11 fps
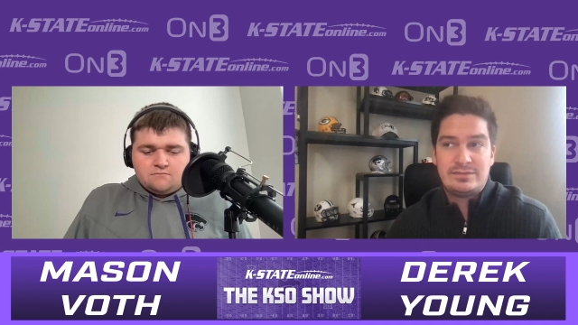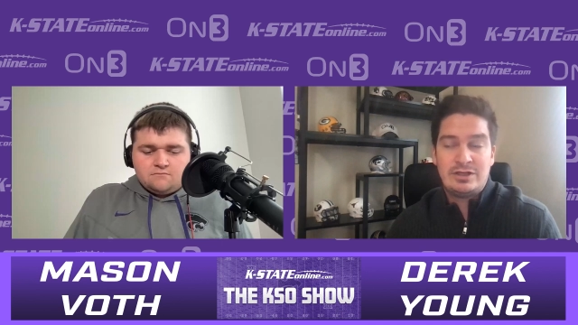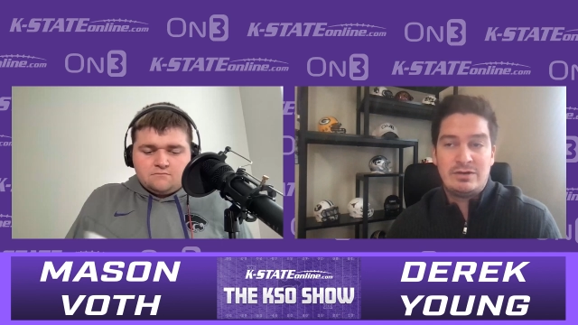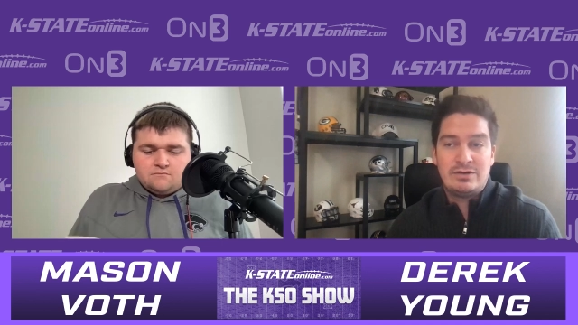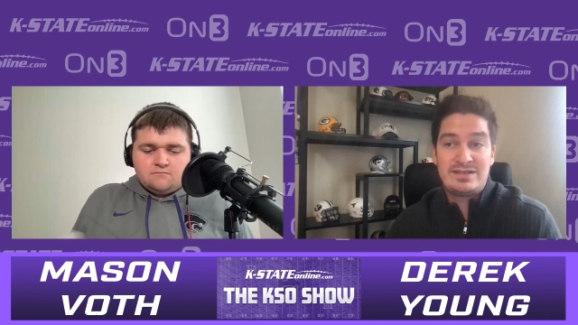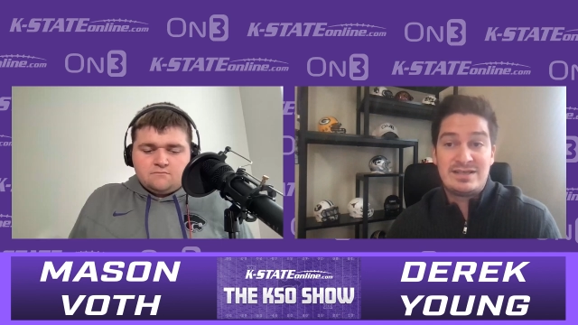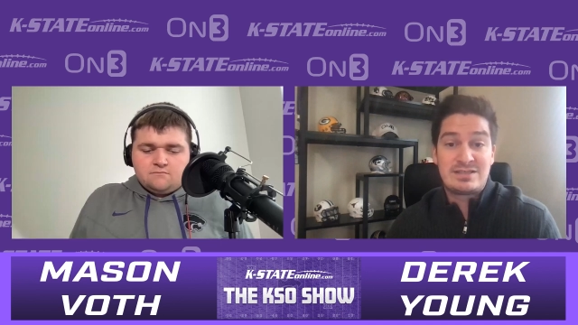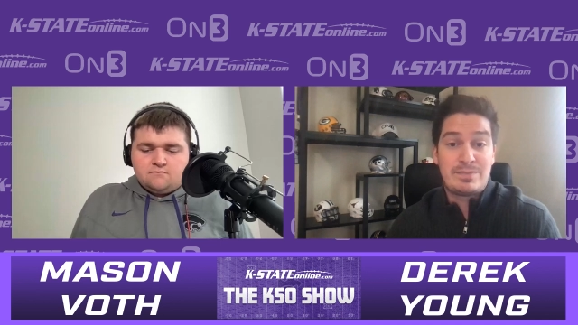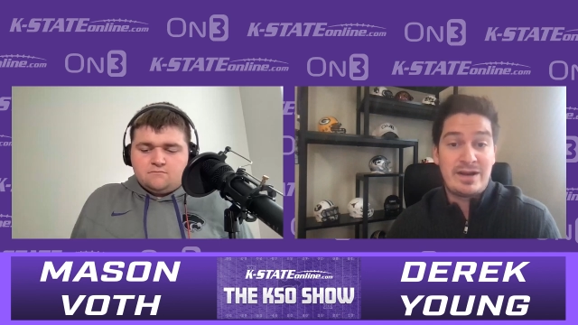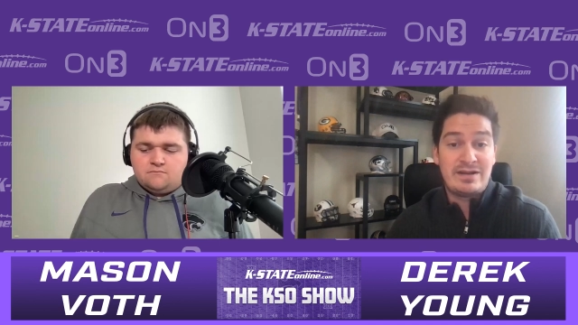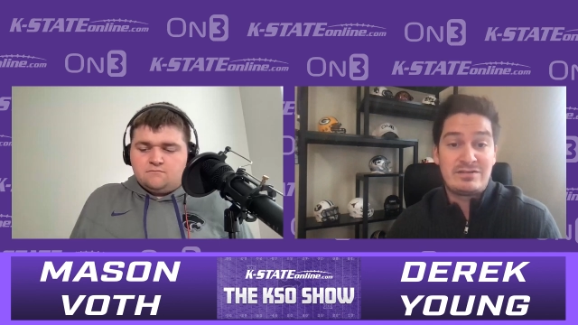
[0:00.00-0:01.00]
Speaker 1: you know,
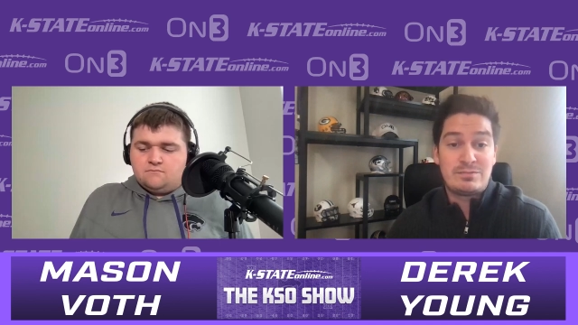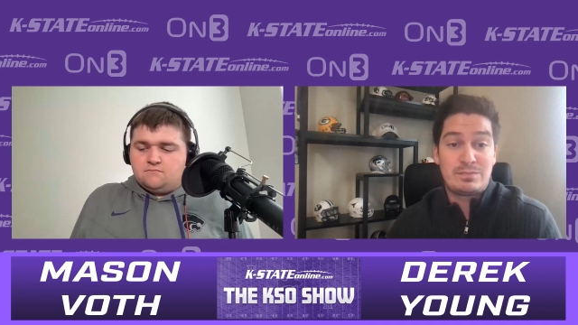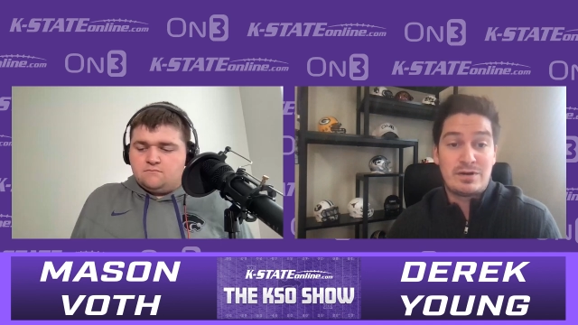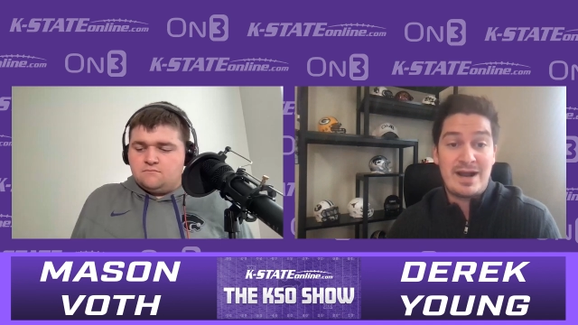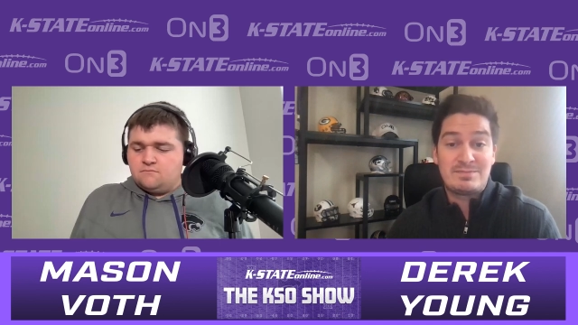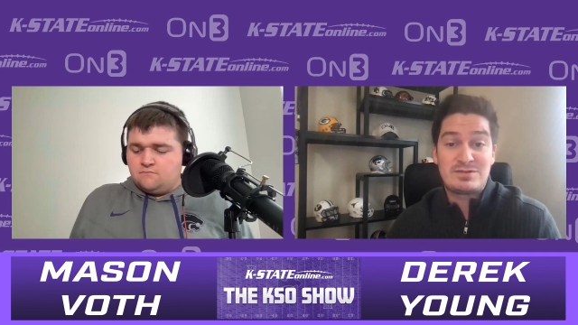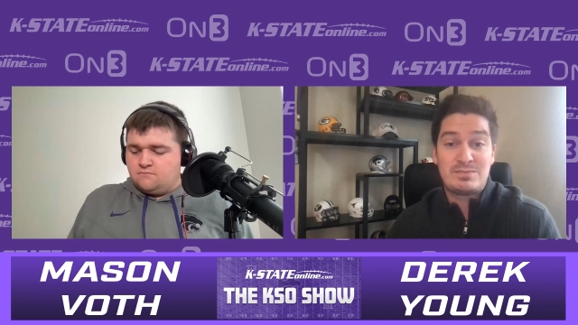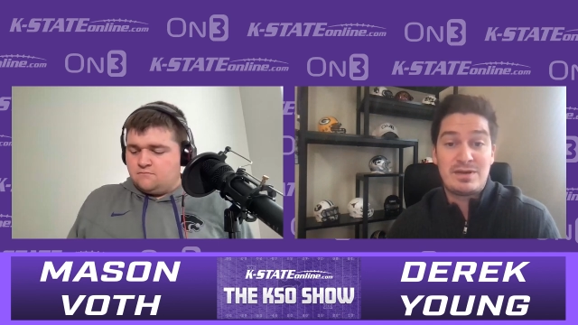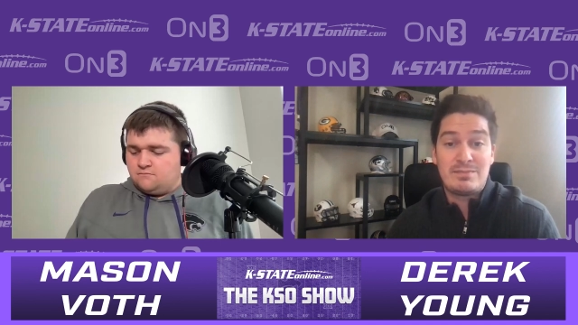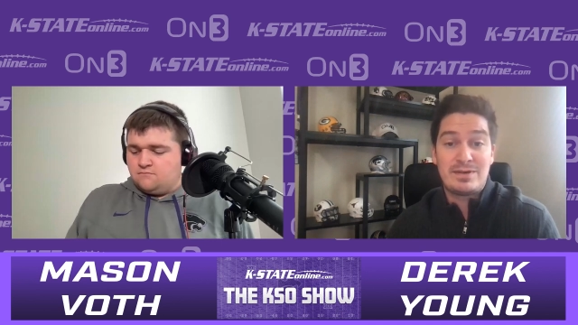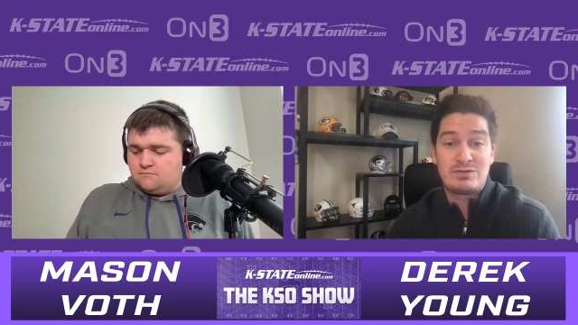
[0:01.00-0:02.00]
anticipated to perhaps
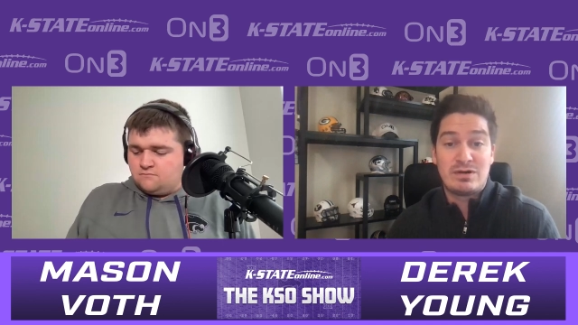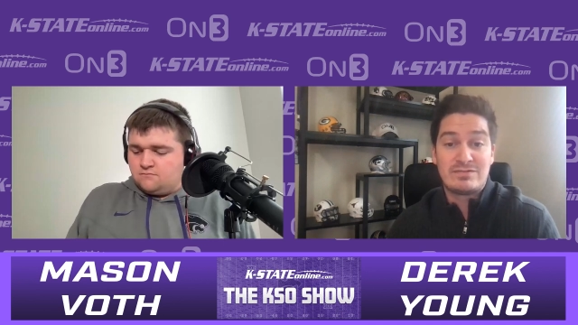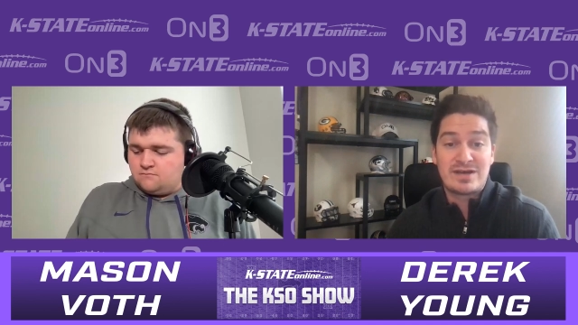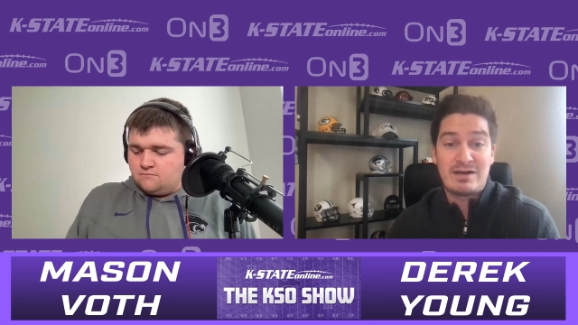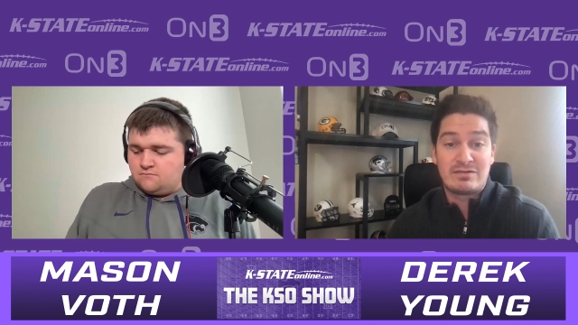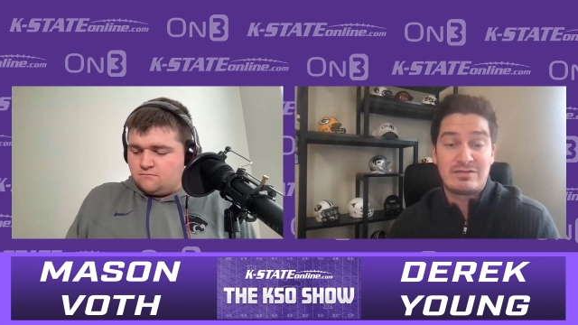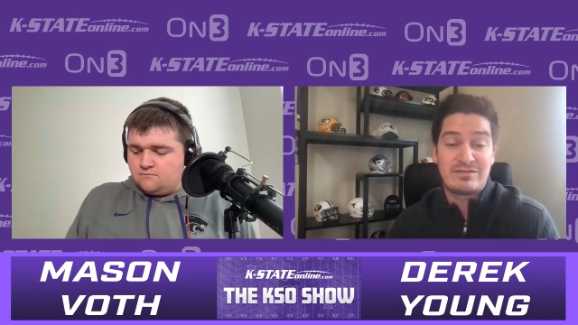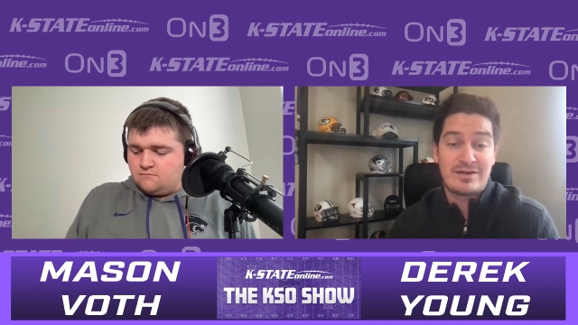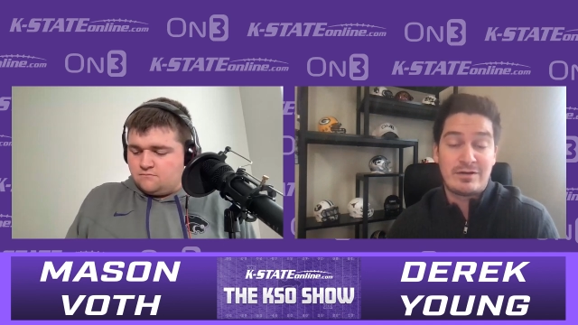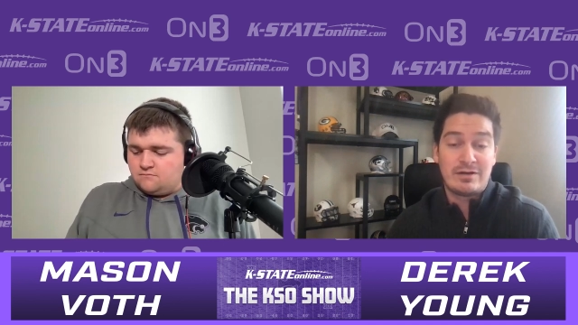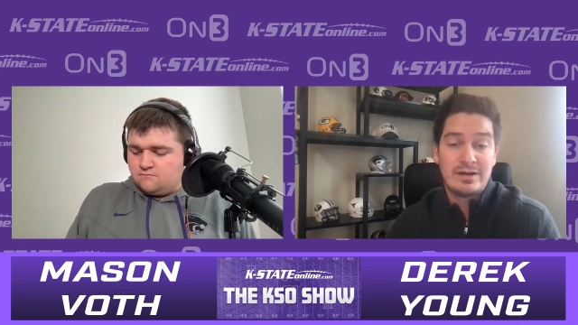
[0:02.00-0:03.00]
be a Big 12 title
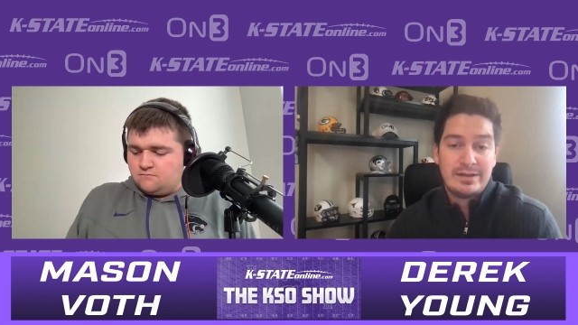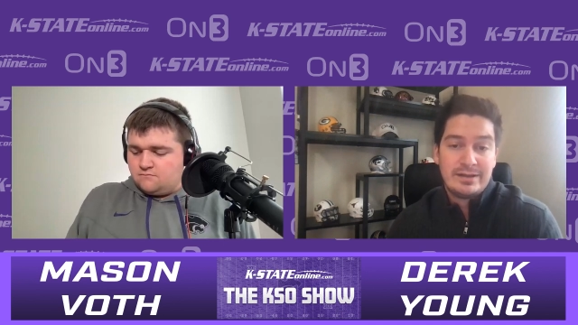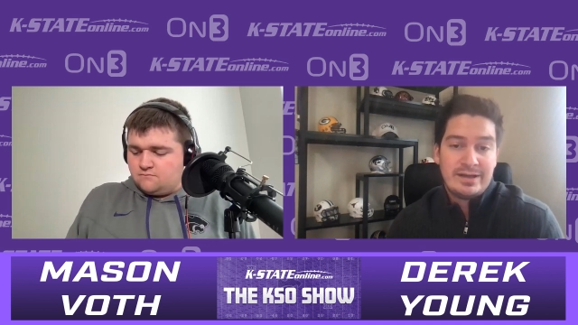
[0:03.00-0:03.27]
contender.